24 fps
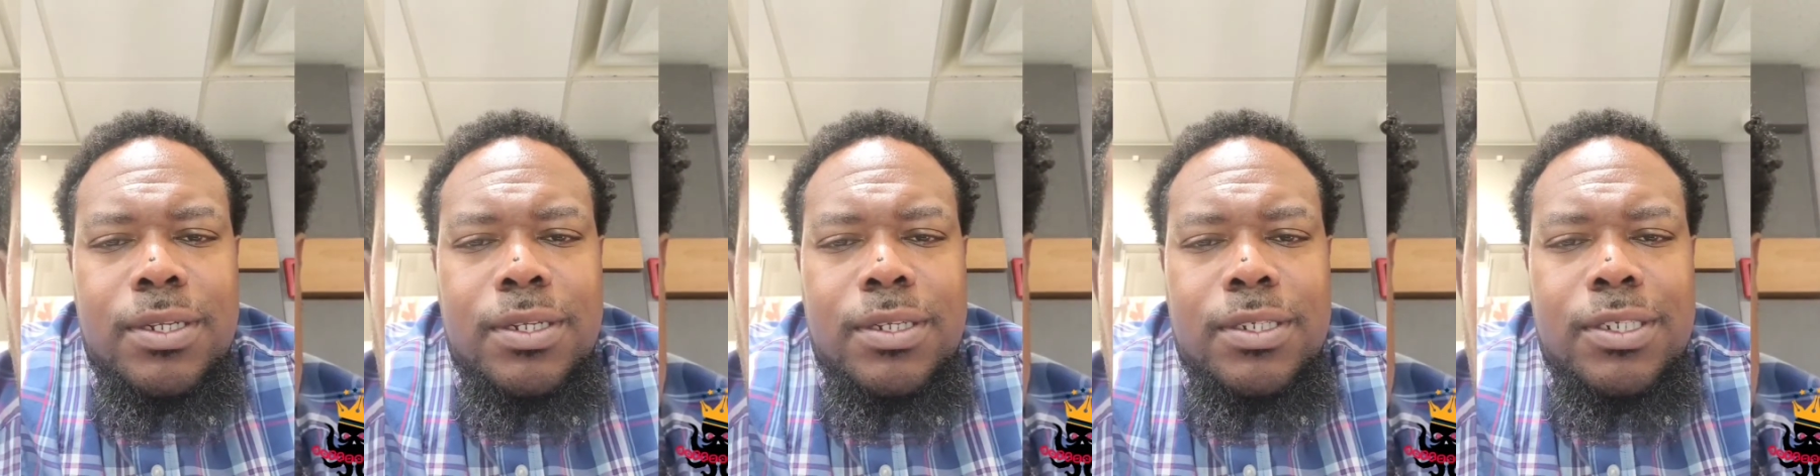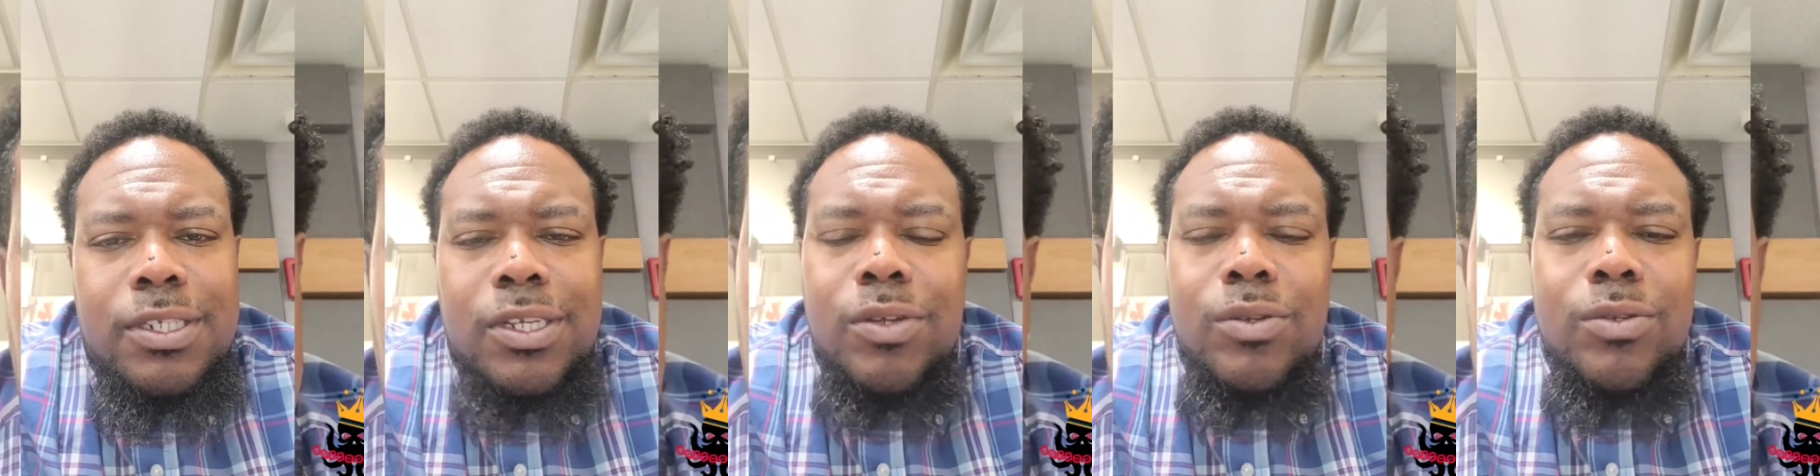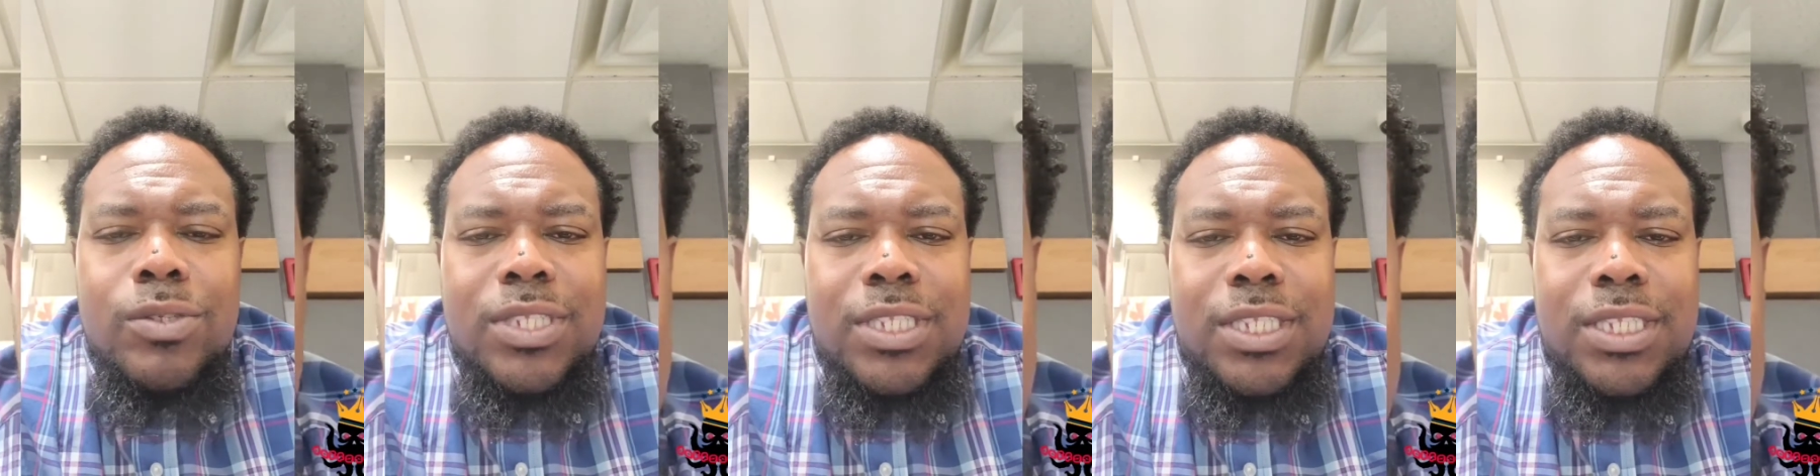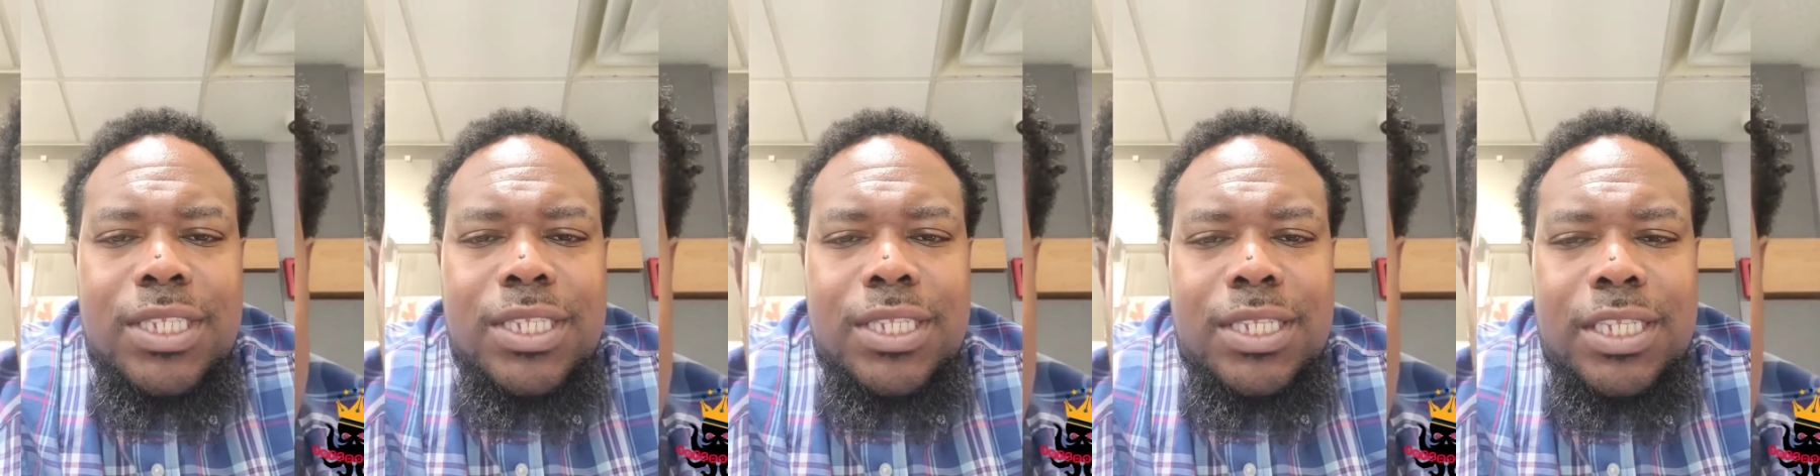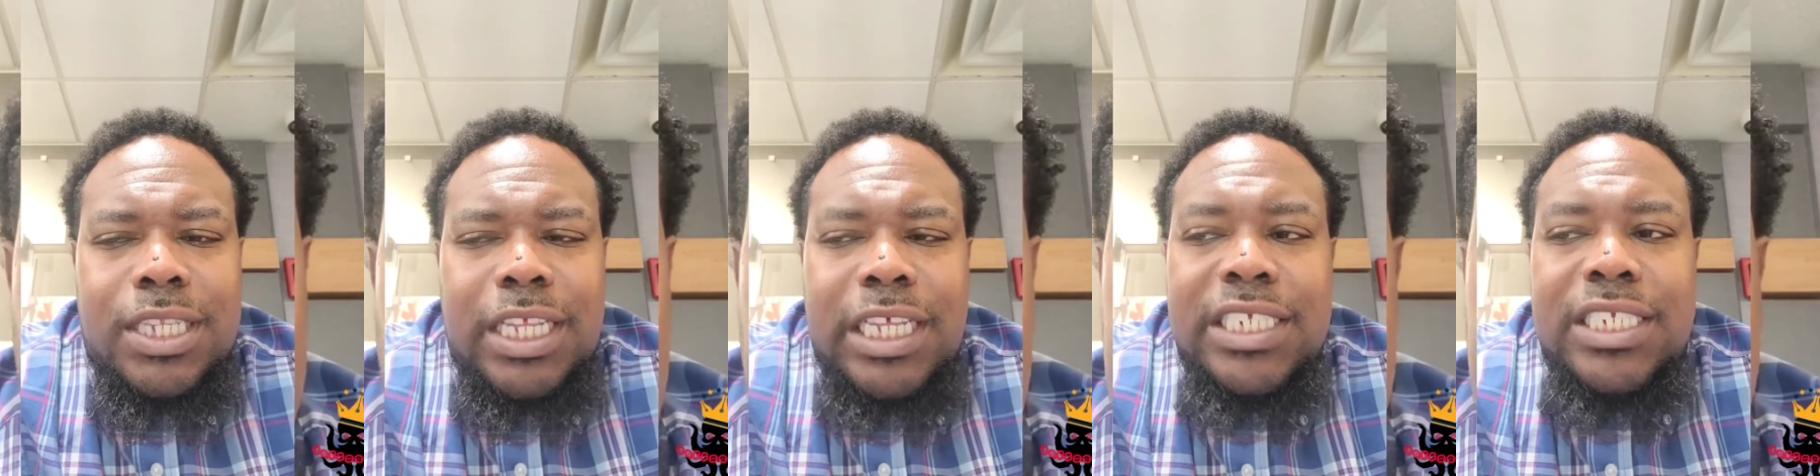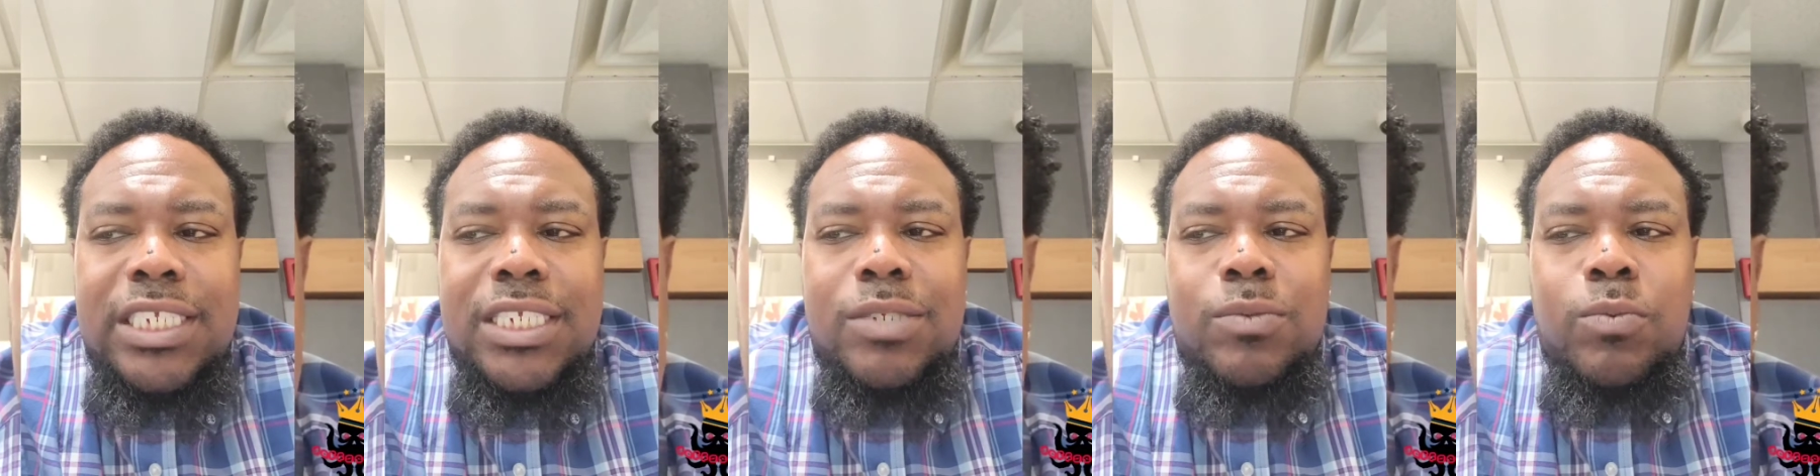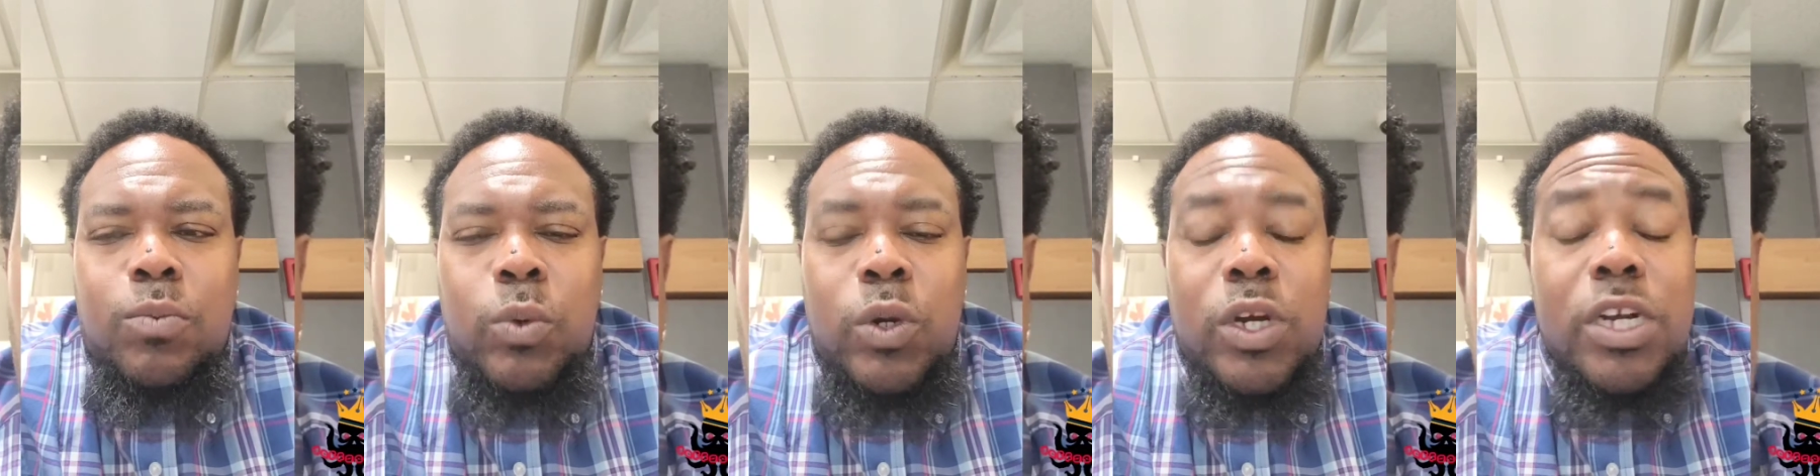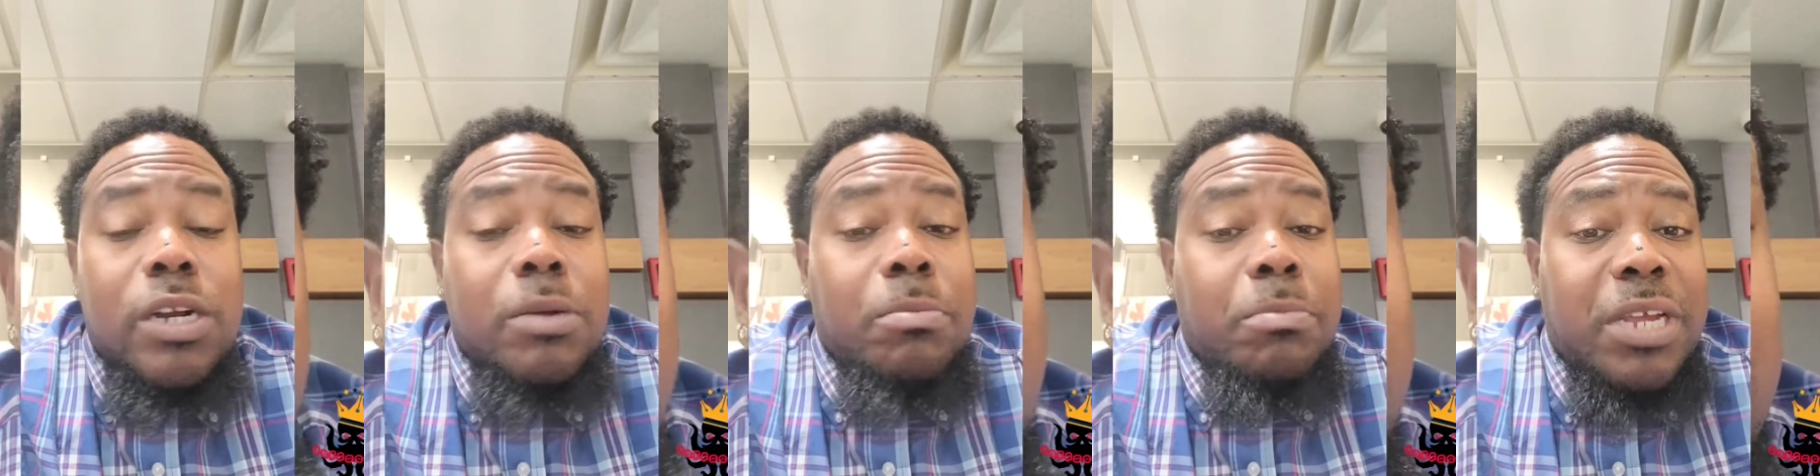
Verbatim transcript: So that's one of the